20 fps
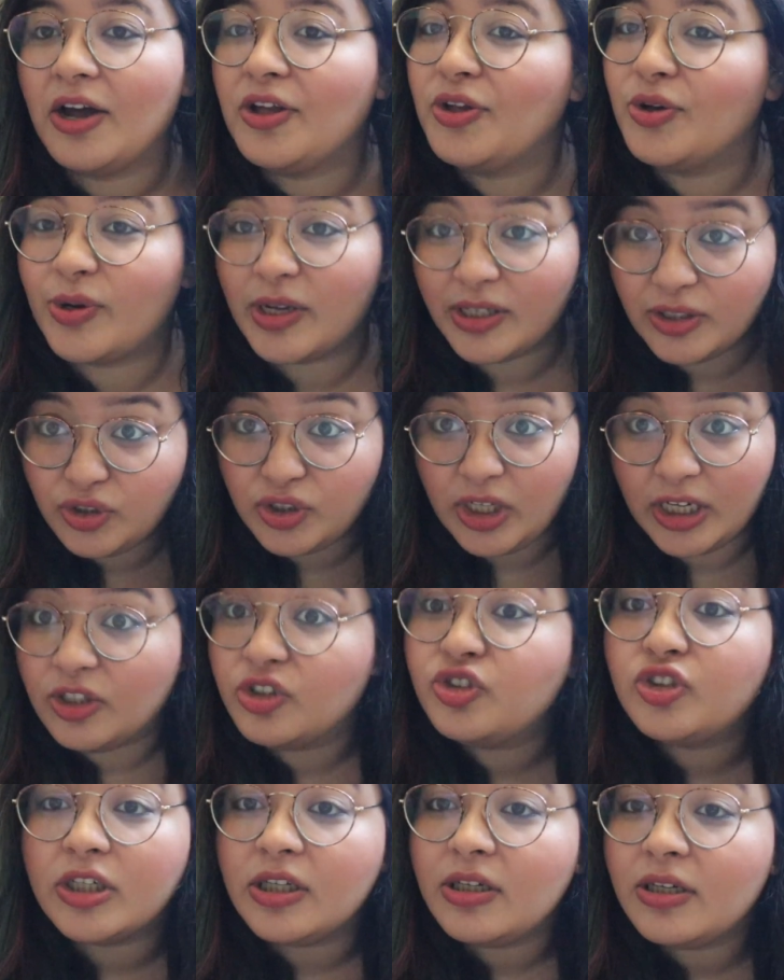You can
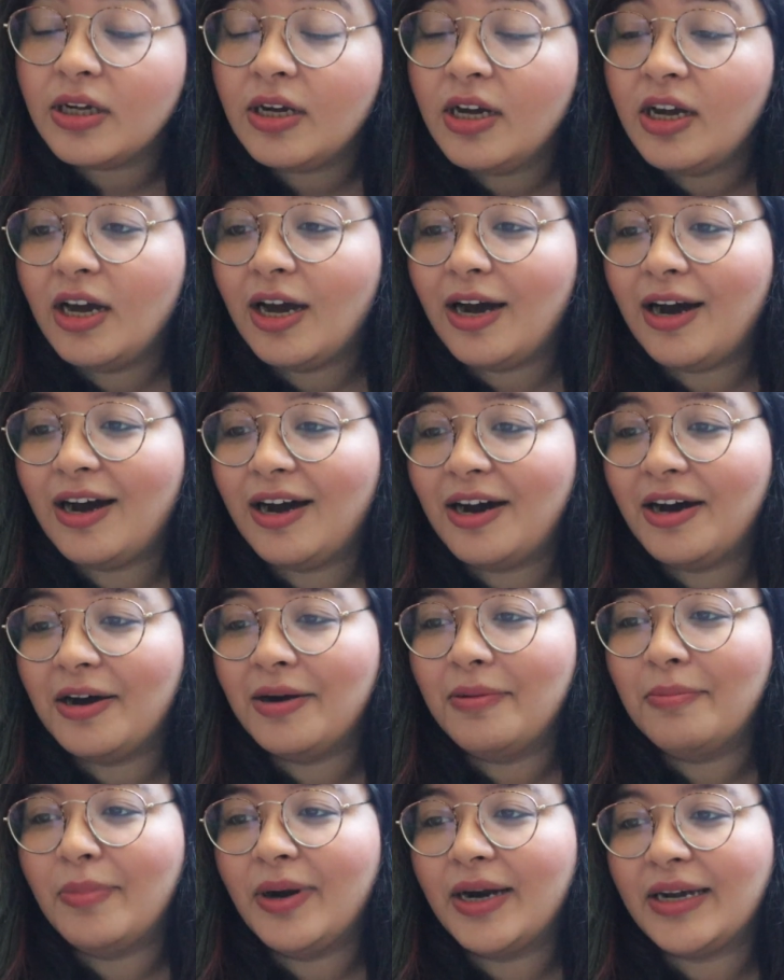change it,
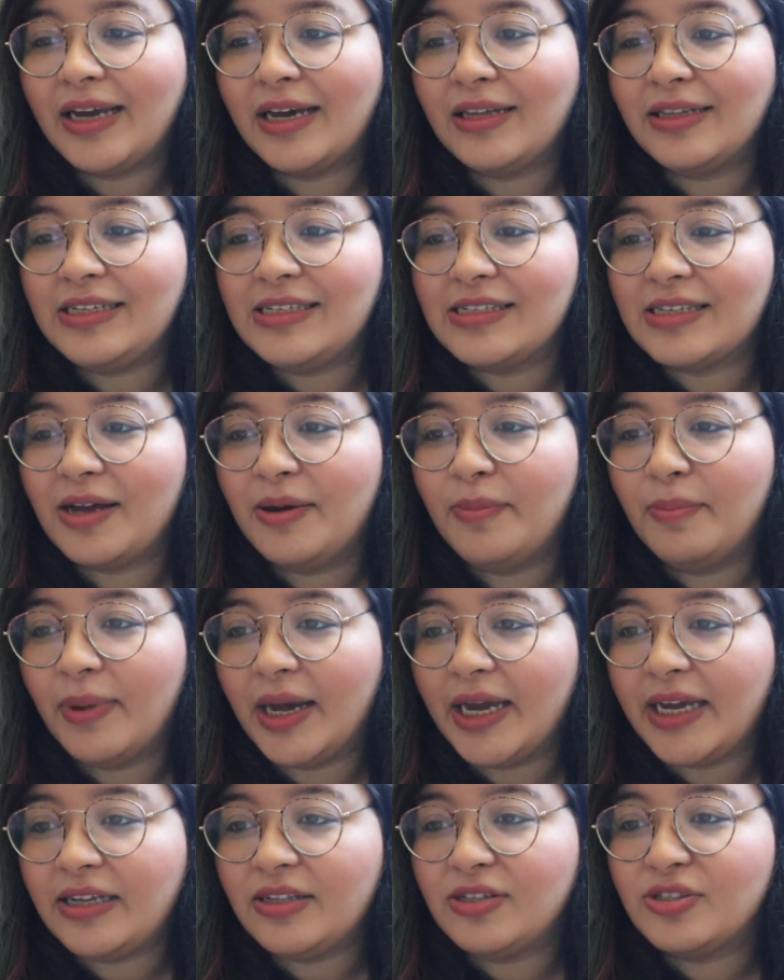but yeah, these are
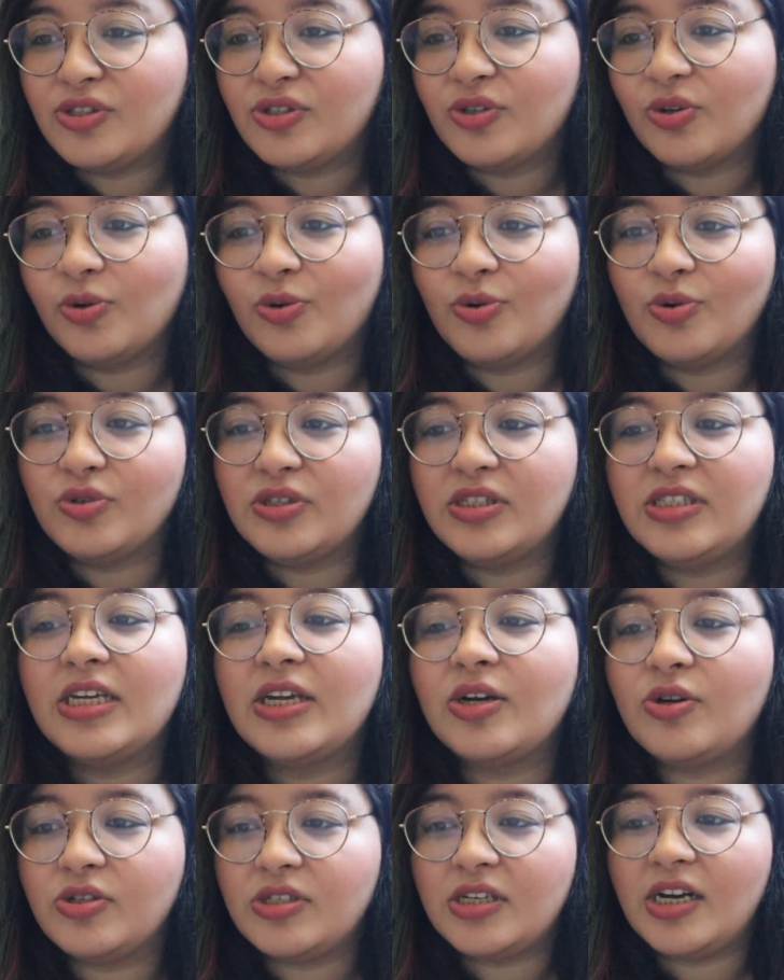mine. So
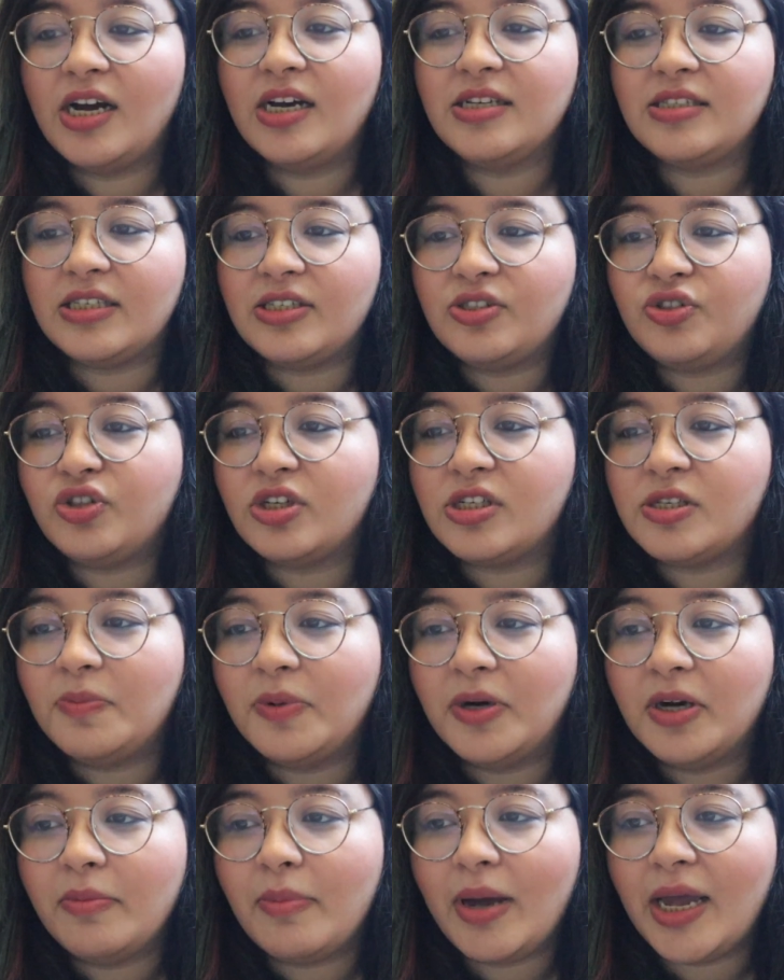0 stars is just
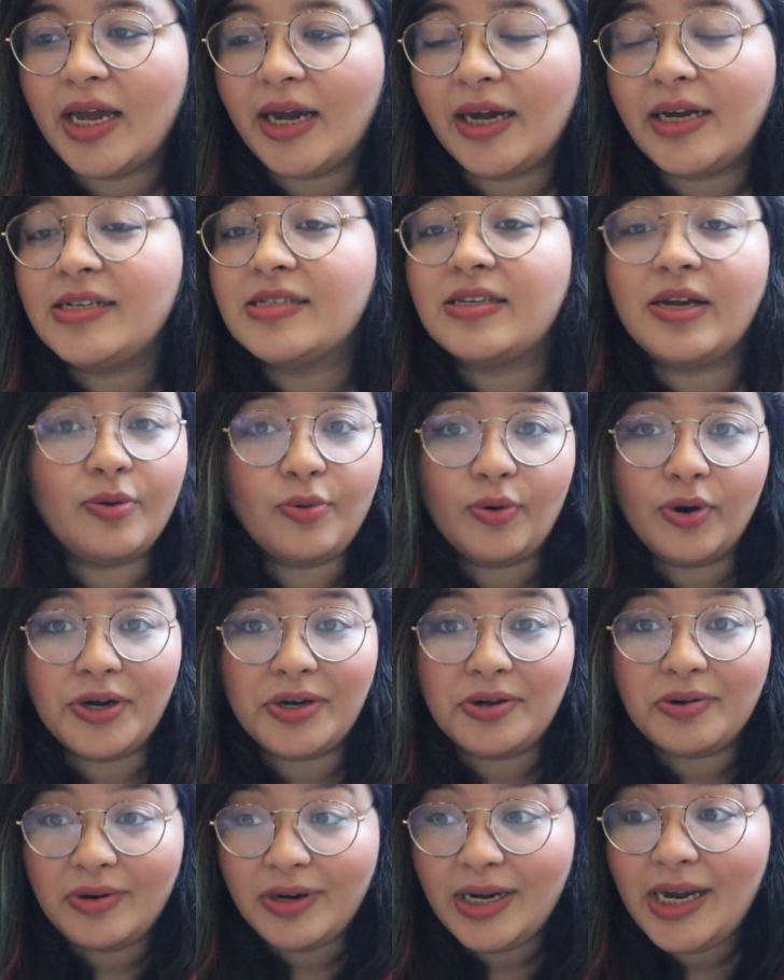burn my eyes, I
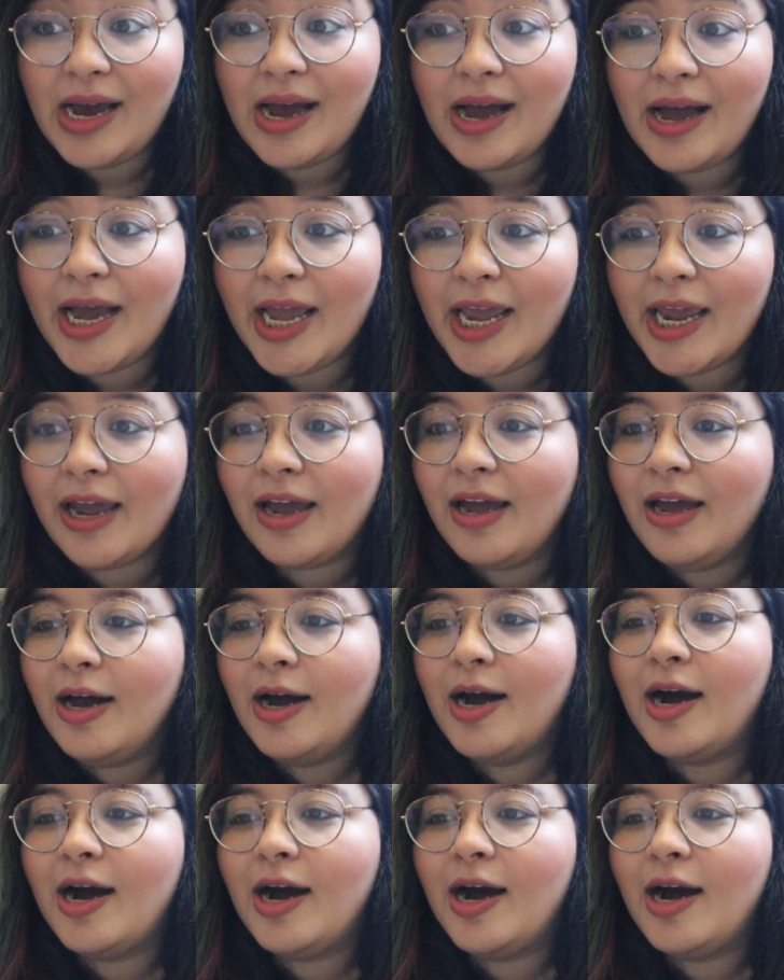want to die.